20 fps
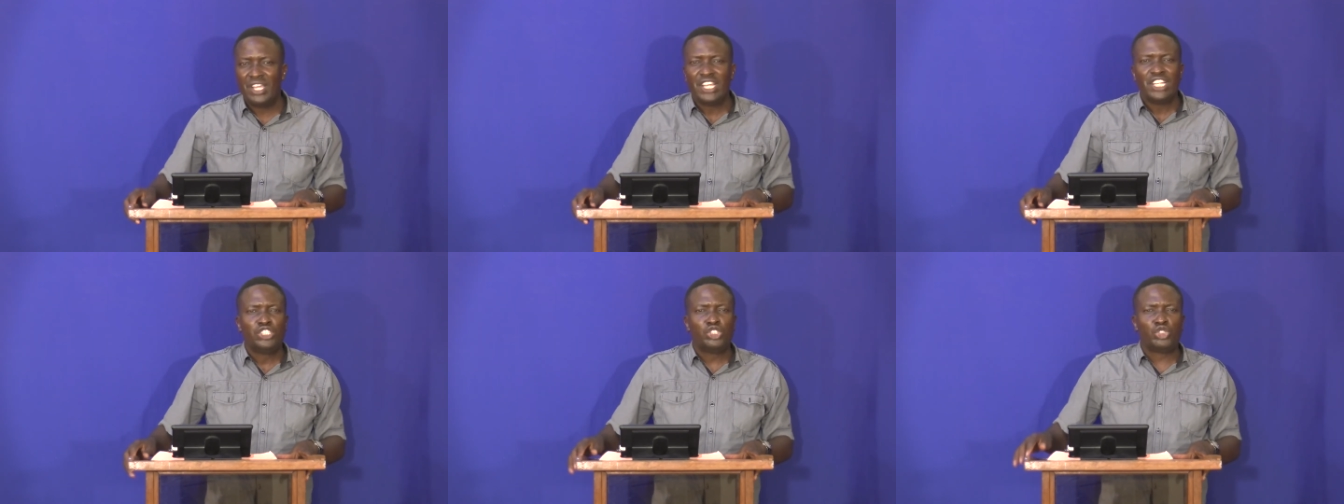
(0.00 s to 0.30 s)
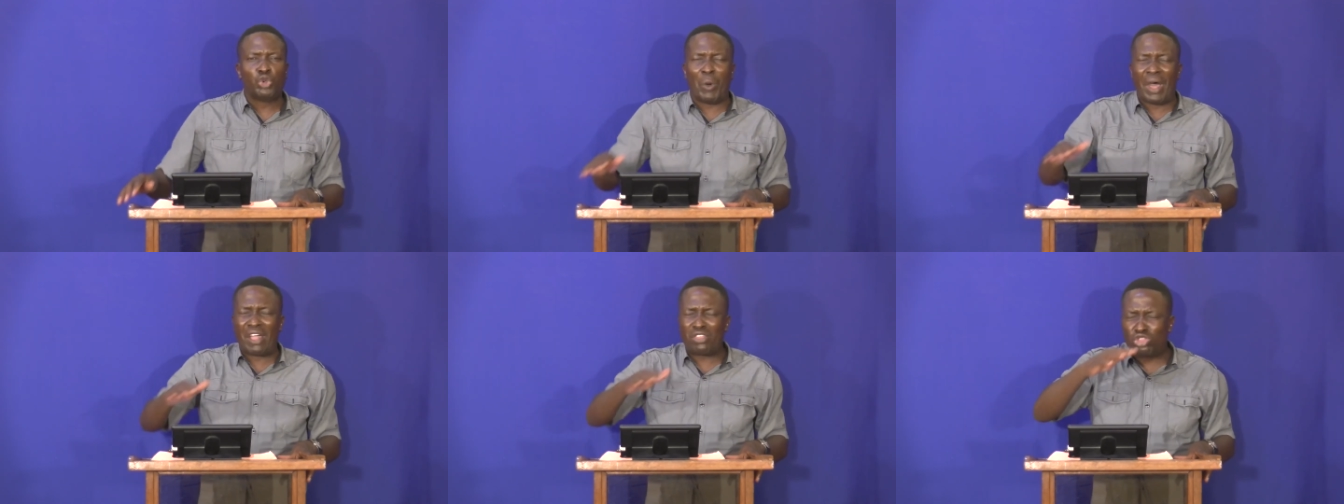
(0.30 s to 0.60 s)

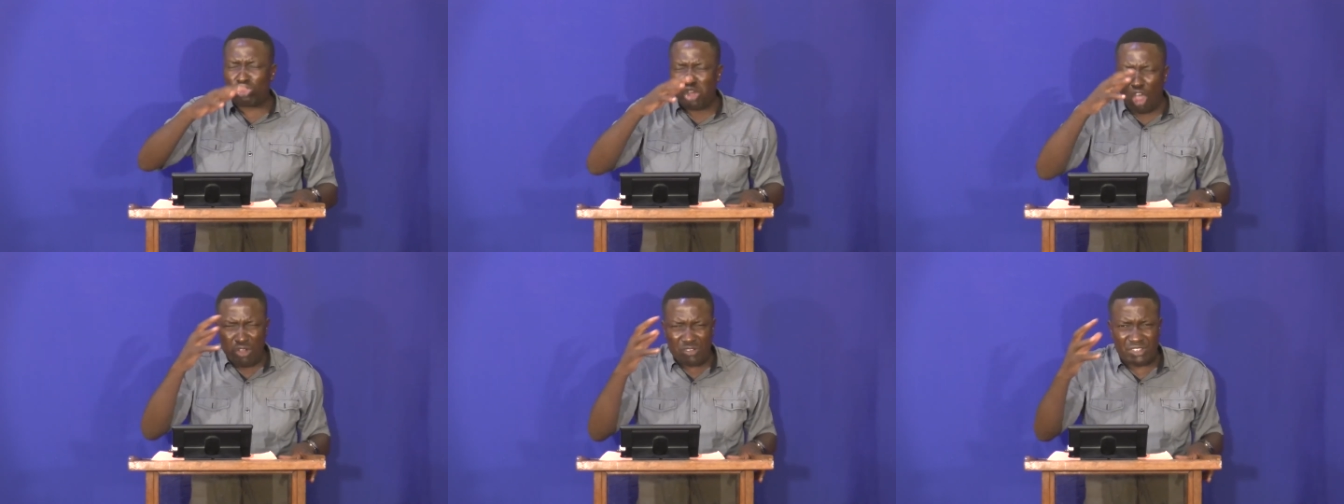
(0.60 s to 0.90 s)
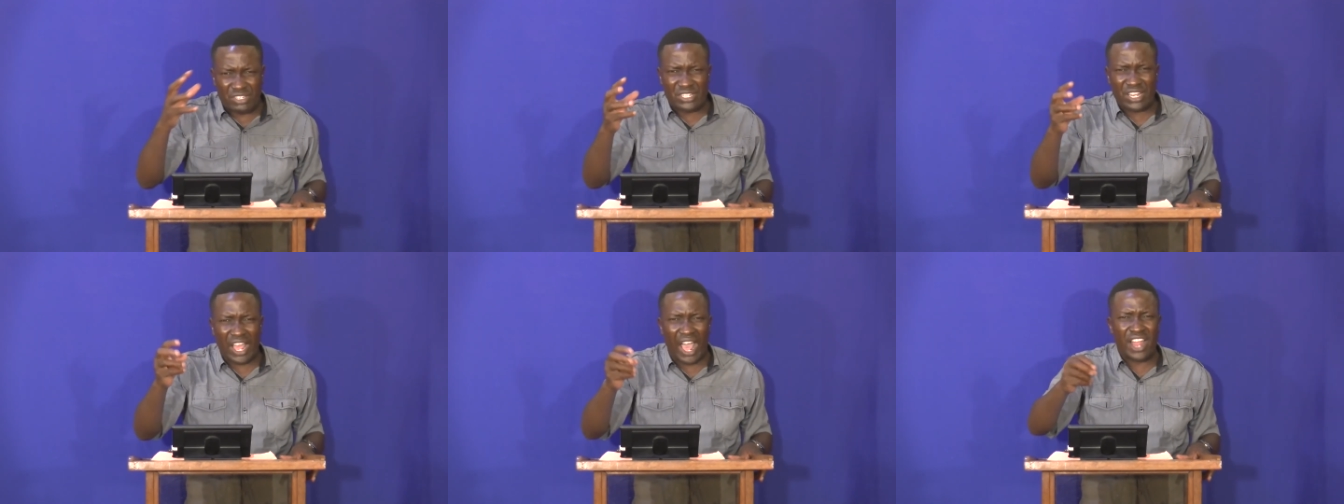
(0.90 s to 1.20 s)
Your
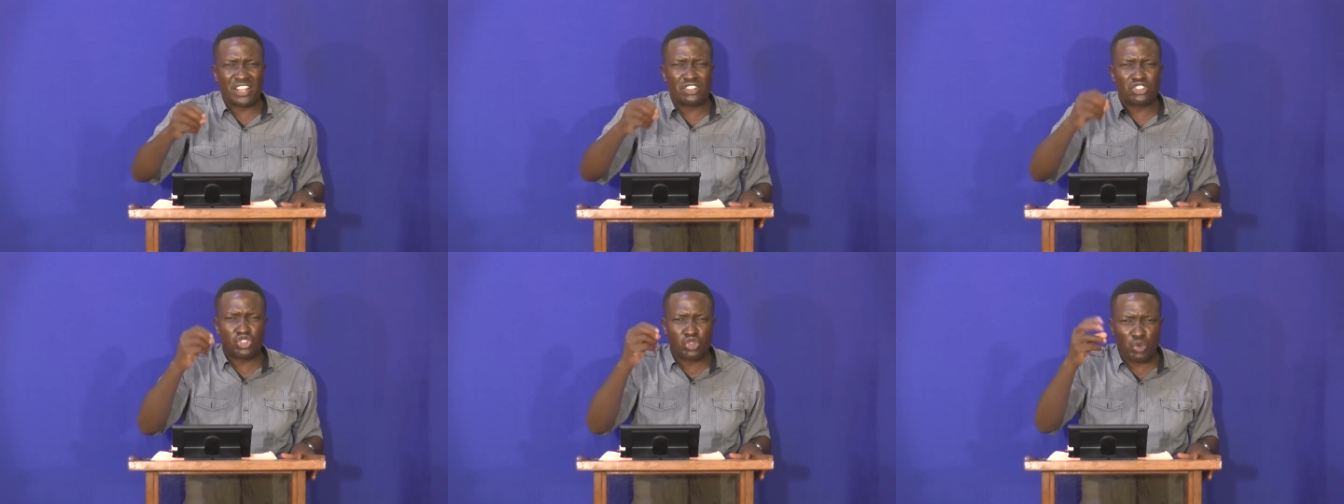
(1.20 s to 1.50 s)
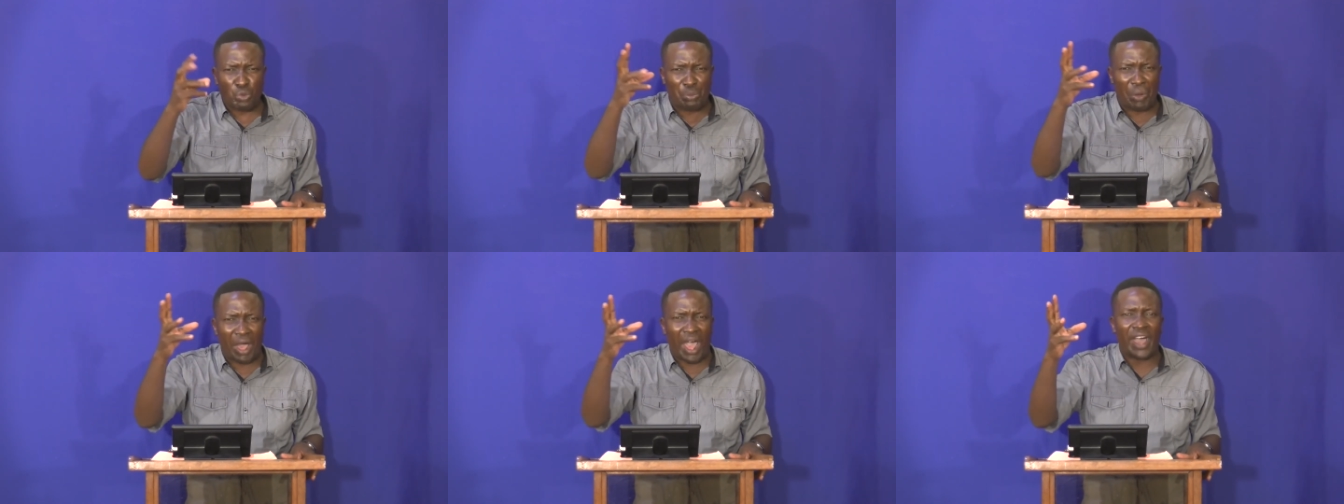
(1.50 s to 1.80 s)
thoughts are
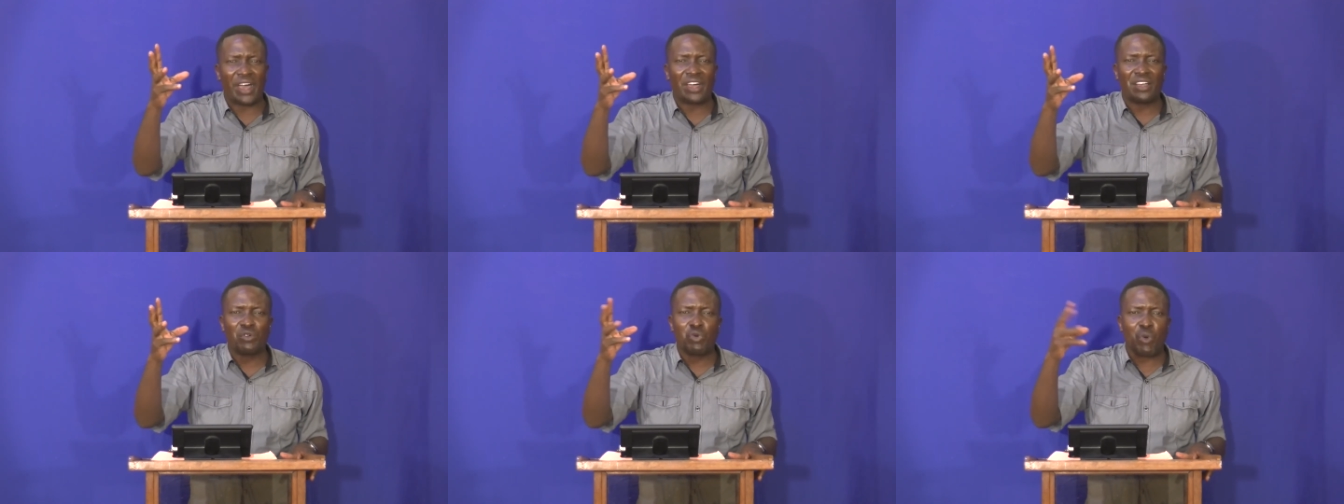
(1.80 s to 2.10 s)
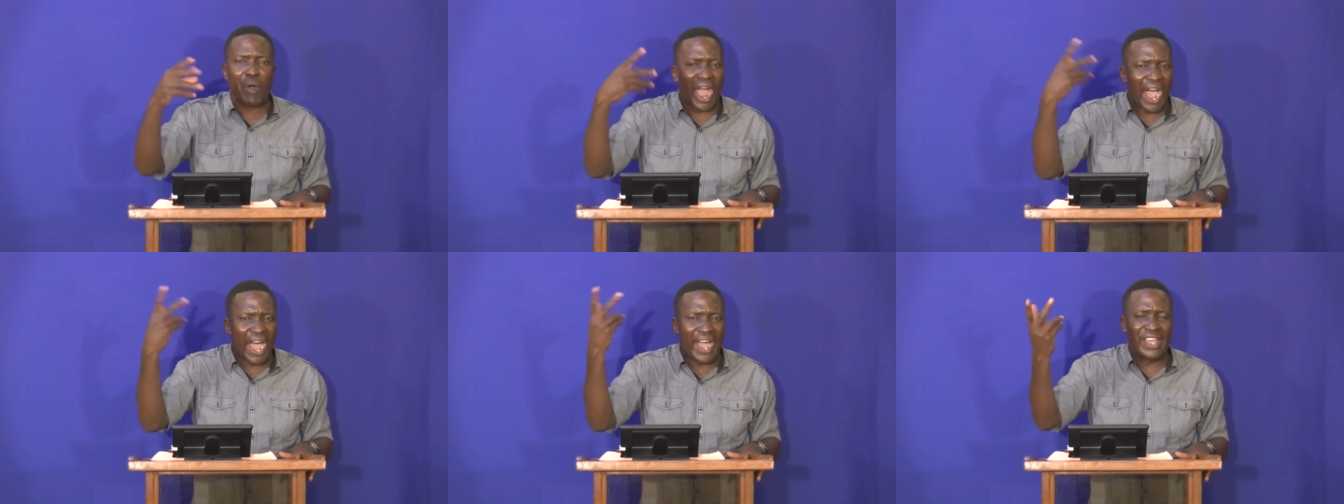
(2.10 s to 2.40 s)
super.
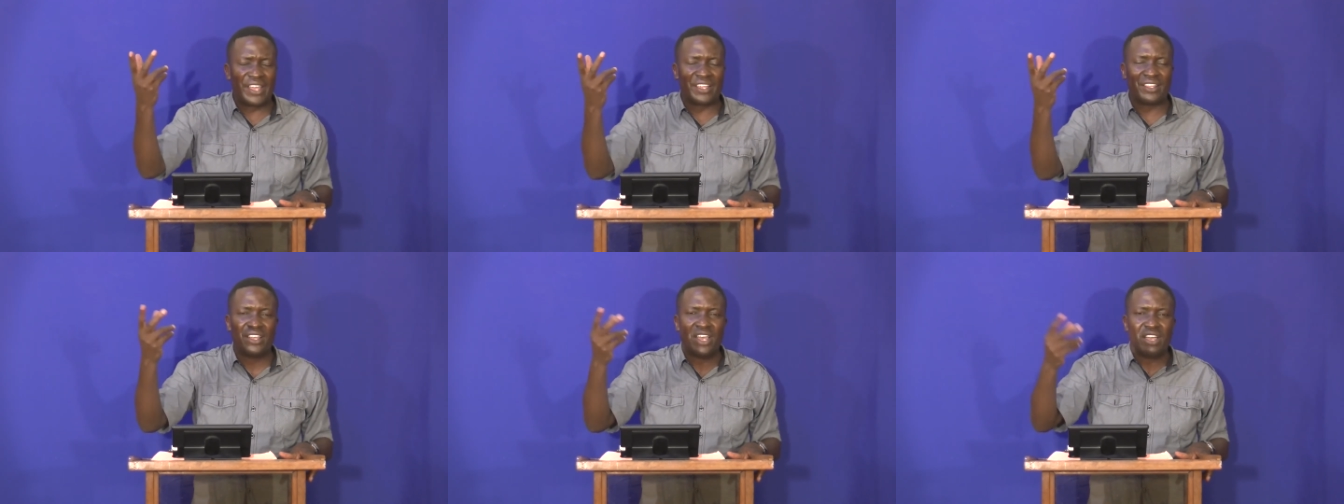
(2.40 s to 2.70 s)
Why?